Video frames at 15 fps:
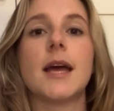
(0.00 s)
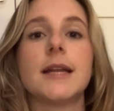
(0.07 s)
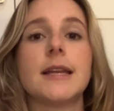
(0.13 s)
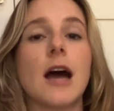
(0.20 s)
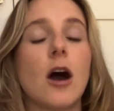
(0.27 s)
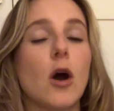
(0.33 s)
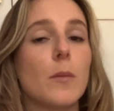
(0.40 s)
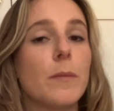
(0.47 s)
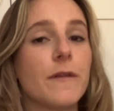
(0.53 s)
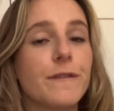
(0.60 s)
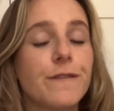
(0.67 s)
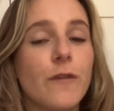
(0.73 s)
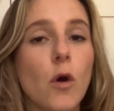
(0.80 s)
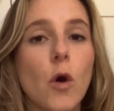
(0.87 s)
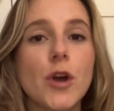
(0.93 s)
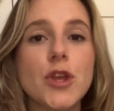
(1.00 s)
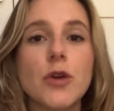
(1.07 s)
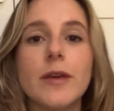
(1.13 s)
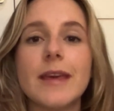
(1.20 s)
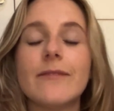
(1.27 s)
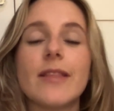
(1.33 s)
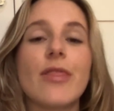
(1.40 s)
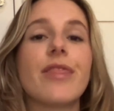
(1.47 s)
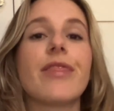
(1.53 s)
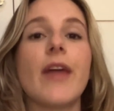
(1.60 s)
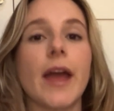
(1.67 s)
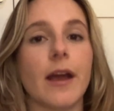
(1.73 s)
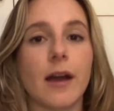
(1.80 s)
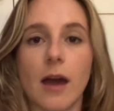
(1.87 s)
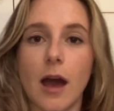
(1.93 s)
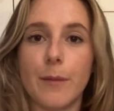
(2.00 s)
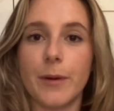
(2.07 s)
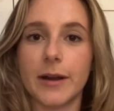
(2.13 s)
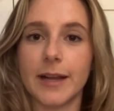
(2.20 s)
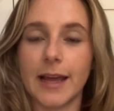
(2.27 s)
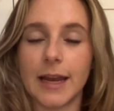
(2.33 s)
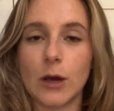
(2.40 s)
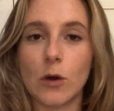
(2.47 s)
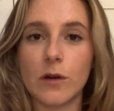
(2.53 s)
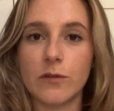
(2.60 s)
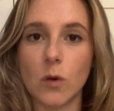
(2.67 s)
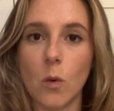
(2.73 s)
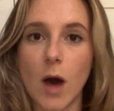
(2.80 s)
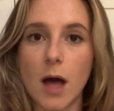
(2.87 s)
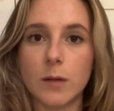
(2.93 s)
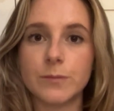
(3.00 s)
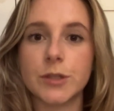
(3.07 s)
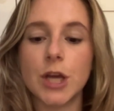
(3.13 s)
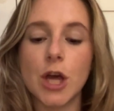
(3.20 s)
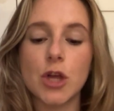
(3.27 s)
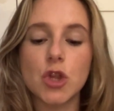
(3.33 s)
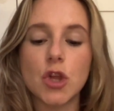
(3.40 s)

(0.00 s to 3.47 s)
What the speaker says: Now, before you even think about getting overwhelmed,